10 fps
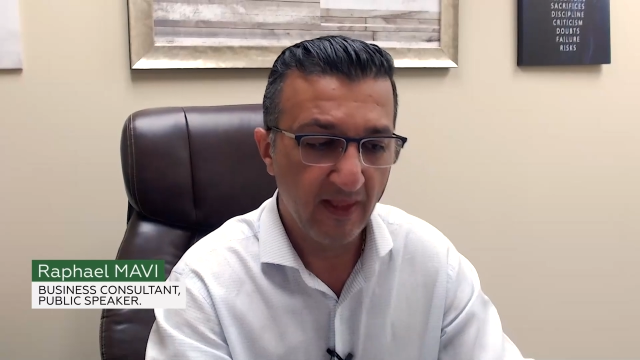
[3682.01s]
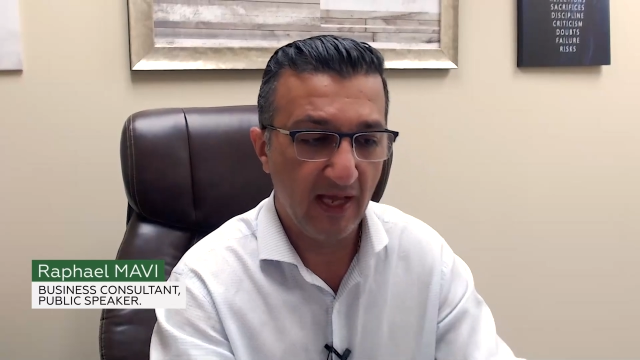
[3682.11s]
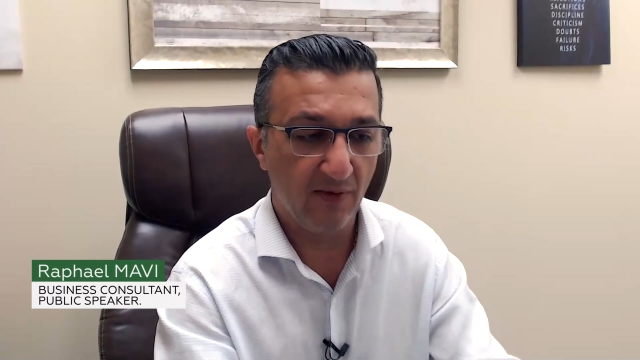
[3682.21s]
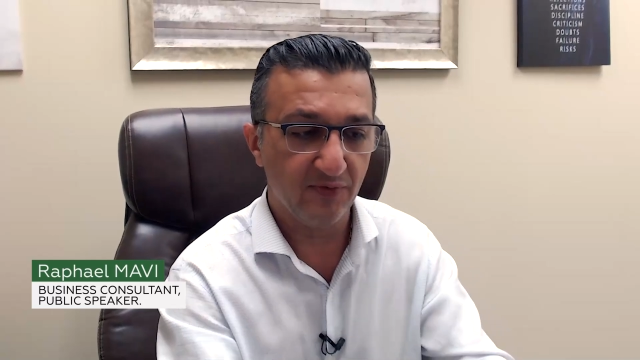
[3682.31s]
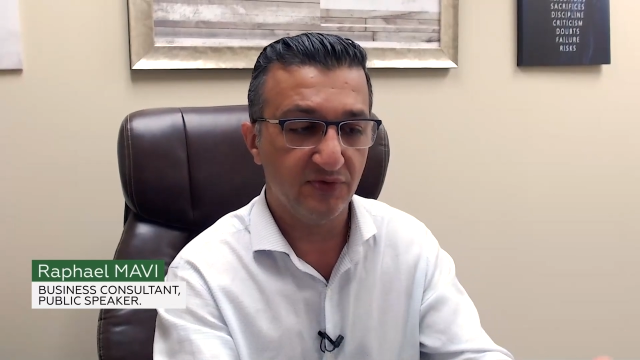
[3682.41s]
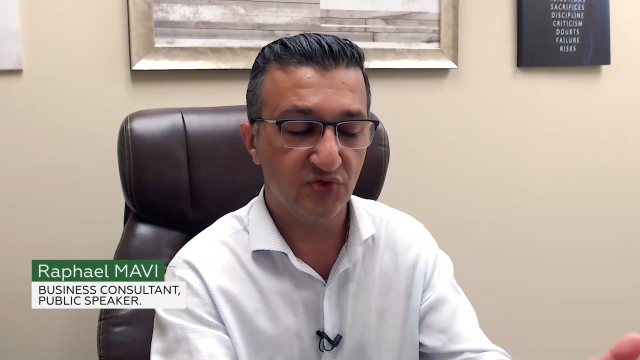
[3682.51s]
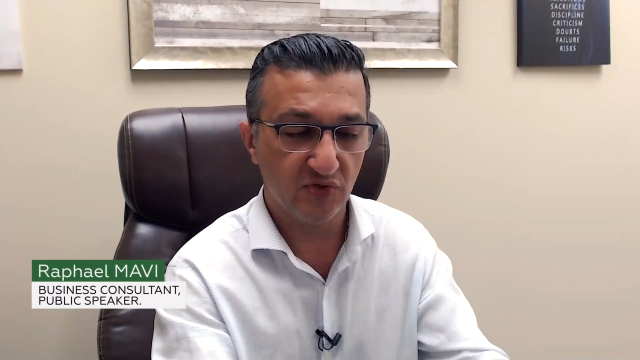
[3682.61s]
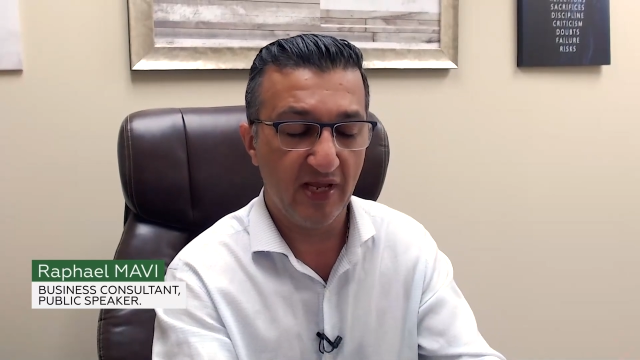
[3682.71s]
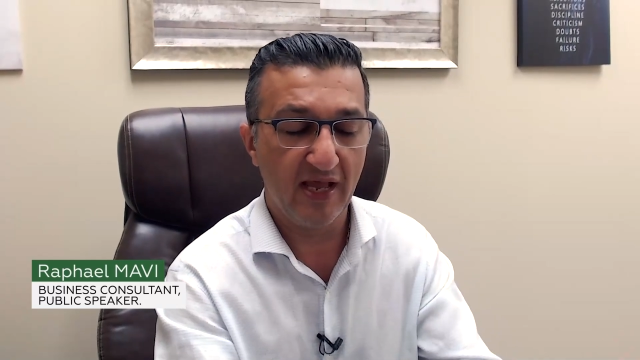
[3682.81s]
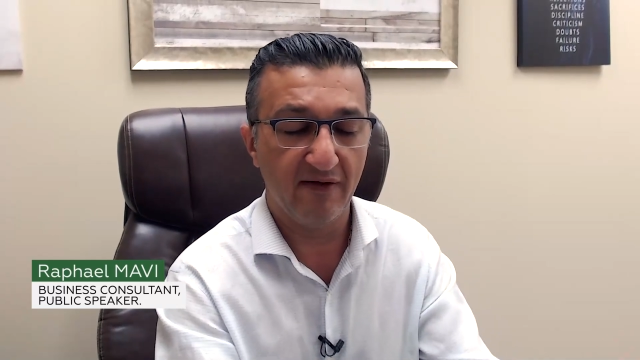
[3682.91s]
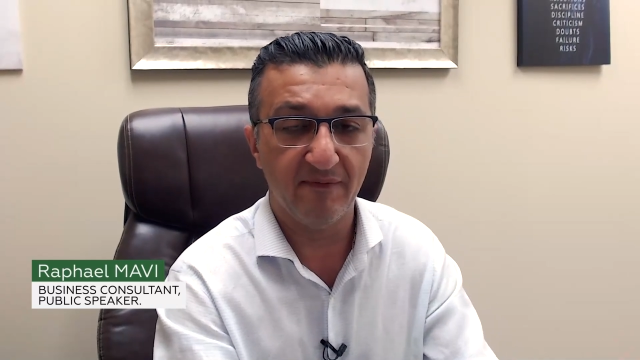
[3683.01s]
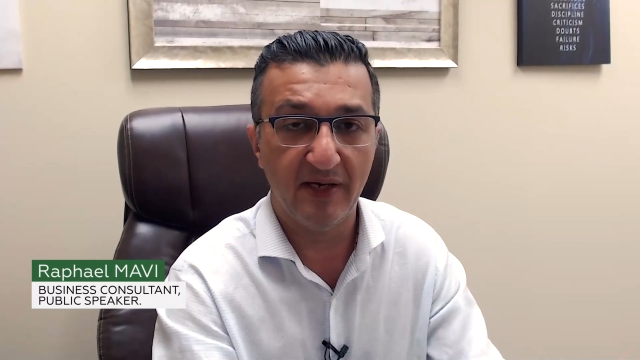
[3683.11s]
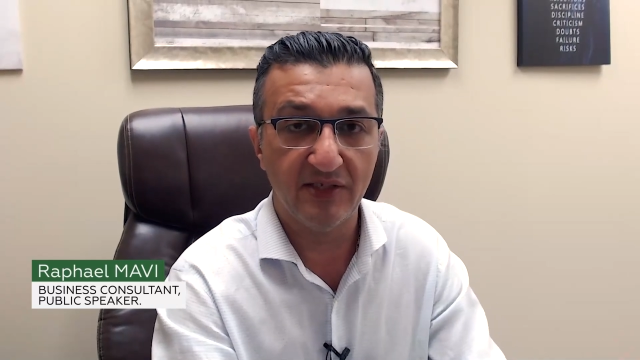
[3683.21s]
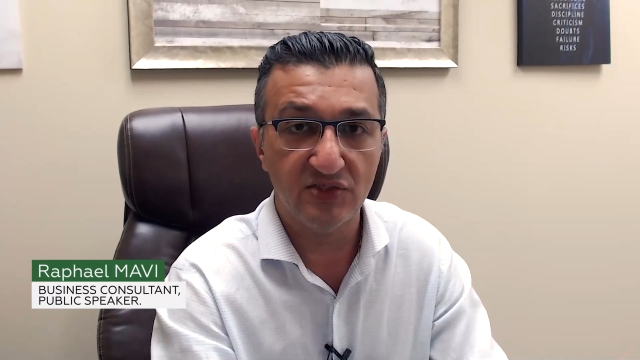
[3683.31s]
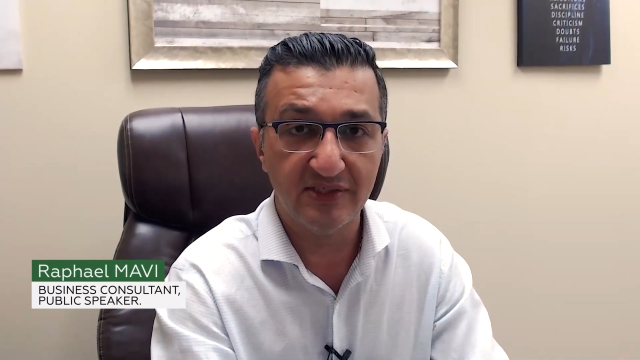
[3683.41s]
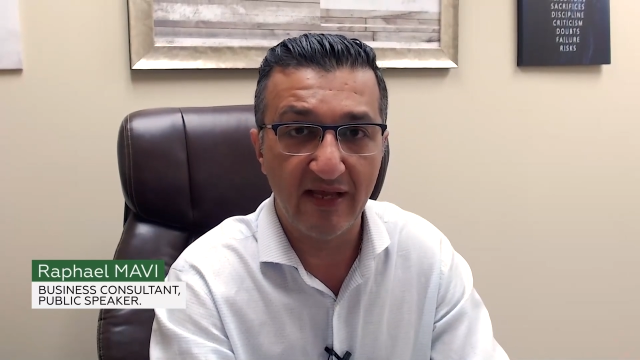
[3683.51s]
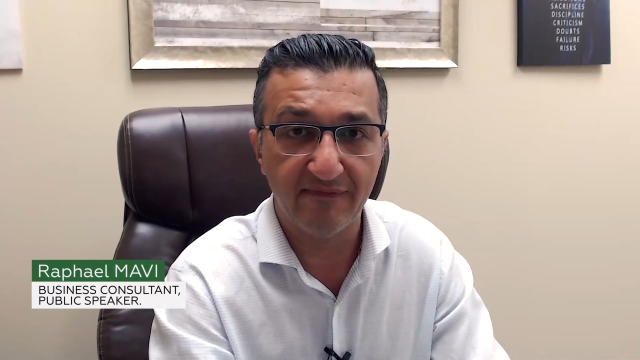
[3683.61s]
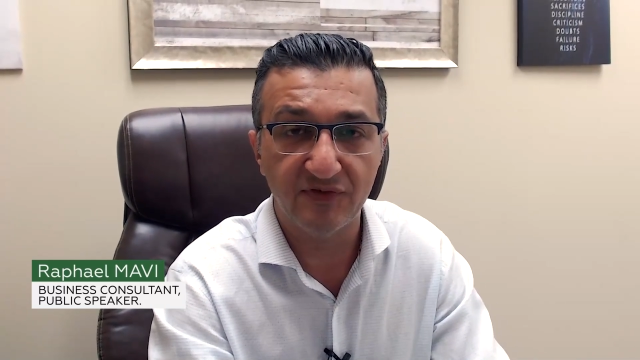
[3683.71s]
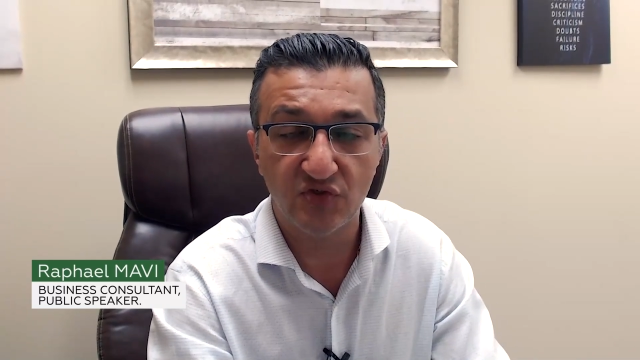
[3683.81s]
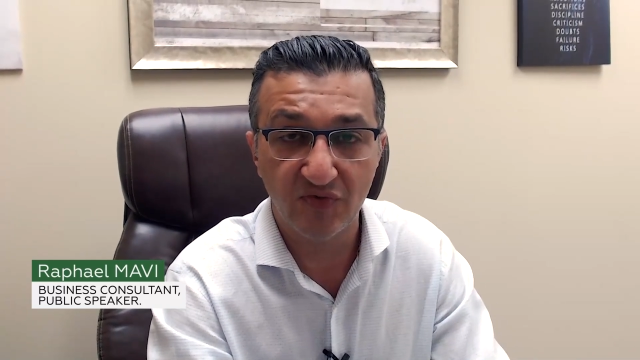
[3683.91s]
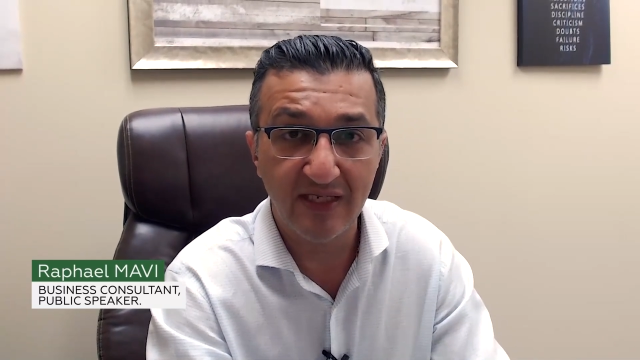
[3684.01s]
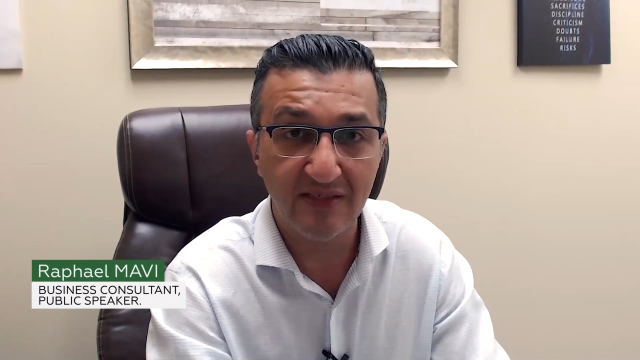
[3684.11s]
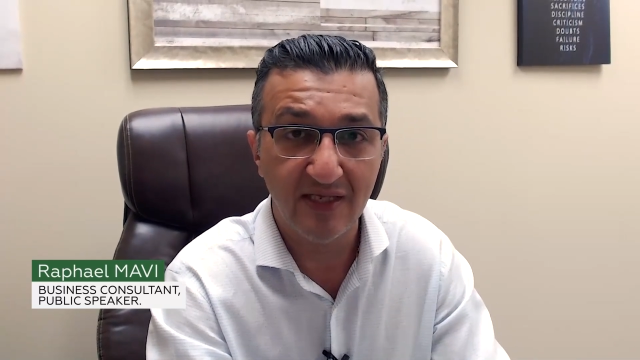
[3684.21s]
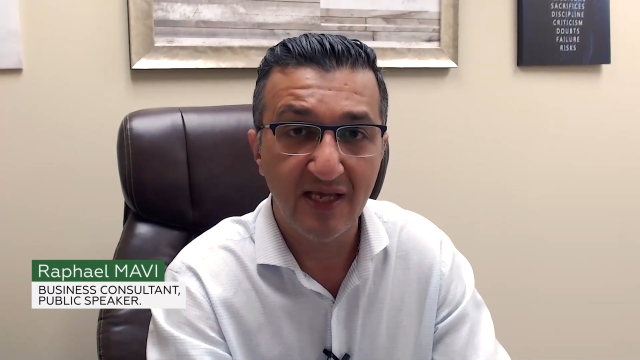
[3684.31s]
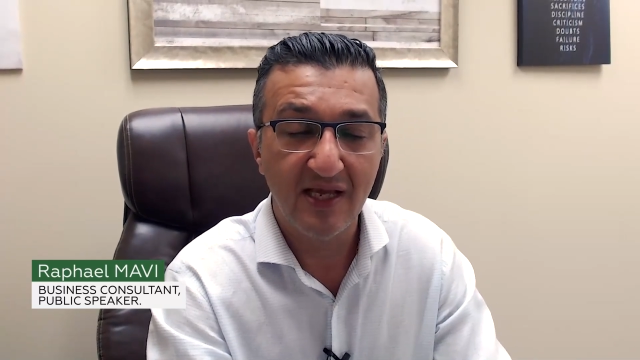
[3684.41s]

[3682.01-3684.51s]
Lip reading: I would have my staff trained